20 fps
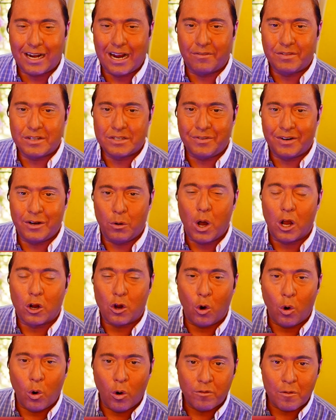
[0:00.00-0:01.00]
In the second half of
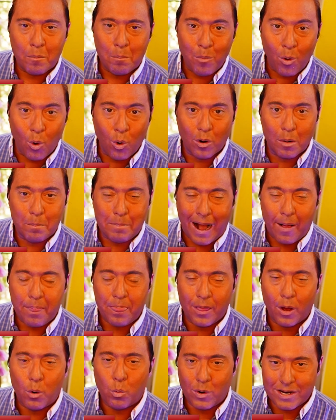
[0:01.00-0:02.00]
this video, I'll go over
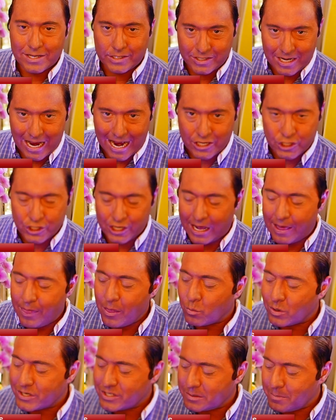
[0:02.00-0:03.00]
more about the
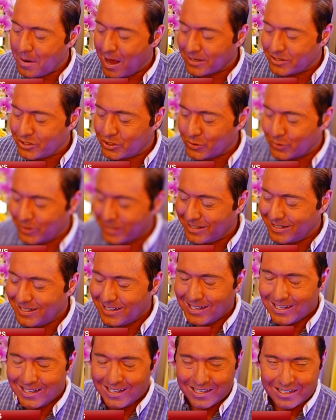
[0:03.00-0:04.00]
recession and the response
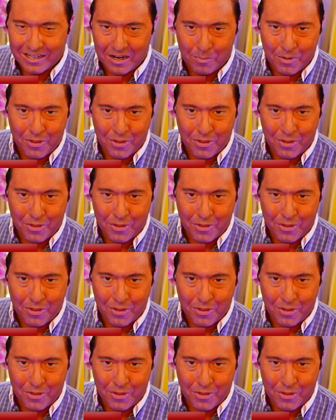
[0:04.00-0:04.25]
to it.